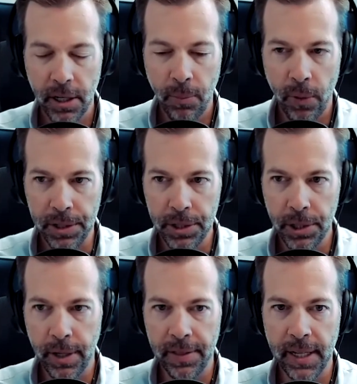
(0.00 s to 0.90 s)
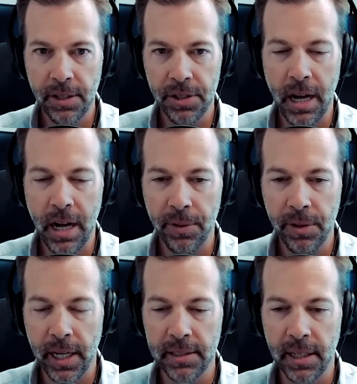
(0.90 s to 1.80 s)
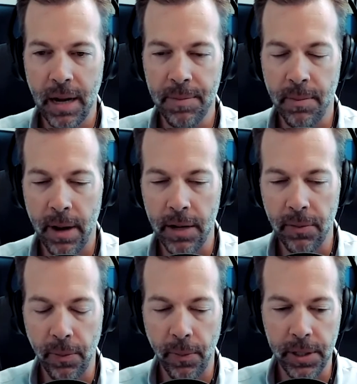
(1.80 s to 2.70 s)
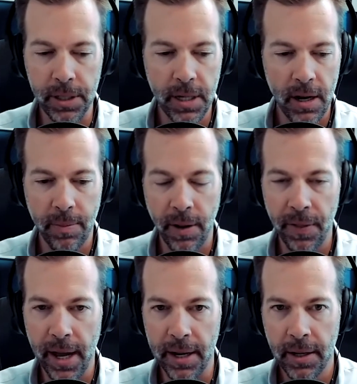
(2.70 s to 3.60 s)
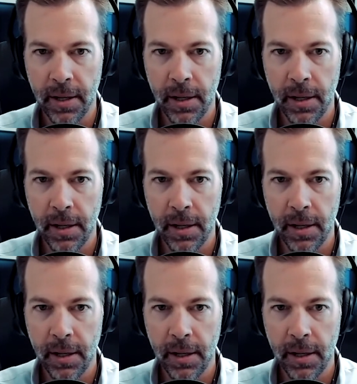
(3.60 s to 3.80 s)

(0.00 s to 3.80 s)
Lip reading: point too. And I think there's a couple things that come to mind when you talk about that,